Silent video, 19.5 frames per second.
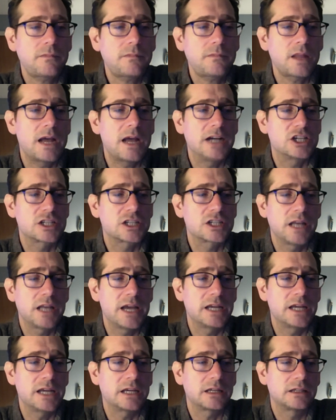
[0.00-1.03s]
I just
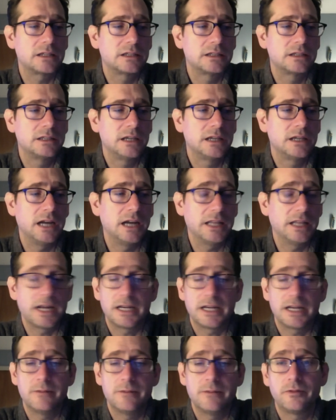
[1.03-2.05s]
like I
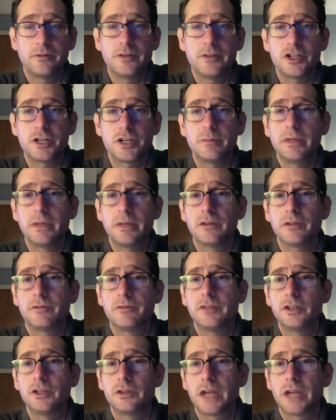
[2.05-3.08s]
like nymph fishing being a
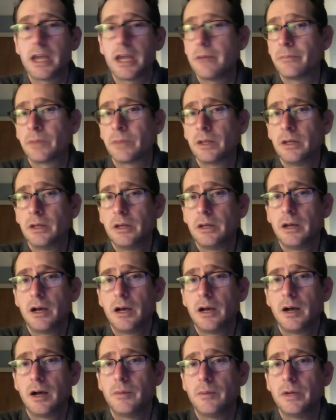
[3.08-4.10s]
feel game.
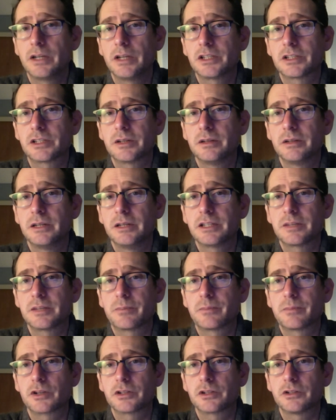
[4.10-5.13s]
Um, that's just a that's a
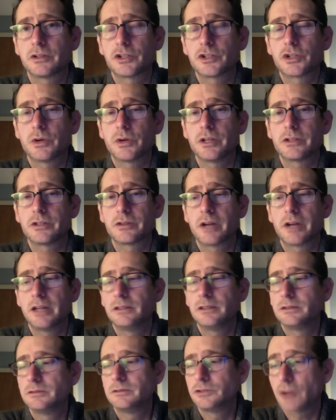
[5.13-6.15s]
personal choice, right?
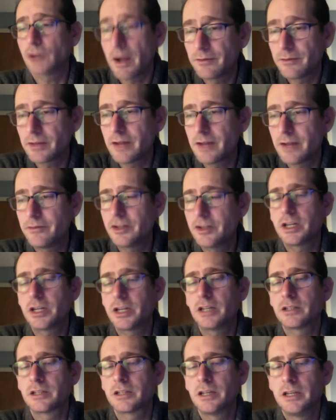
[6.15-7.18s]
Dry fly fishing
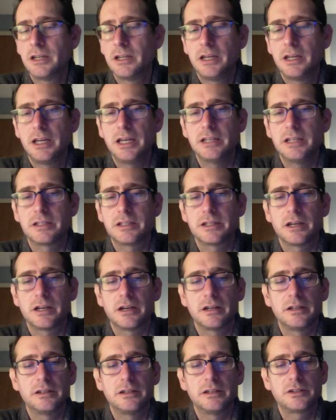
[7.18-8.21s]
is is
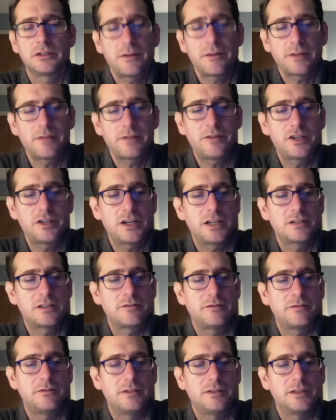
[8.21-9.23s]
uh, dry fly fishing is
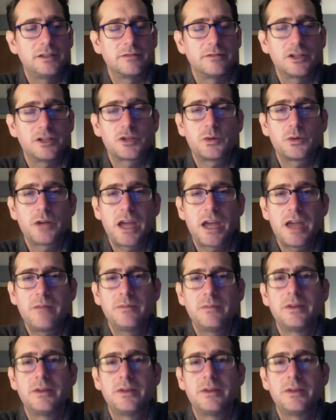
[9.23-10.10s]
a is a visual game,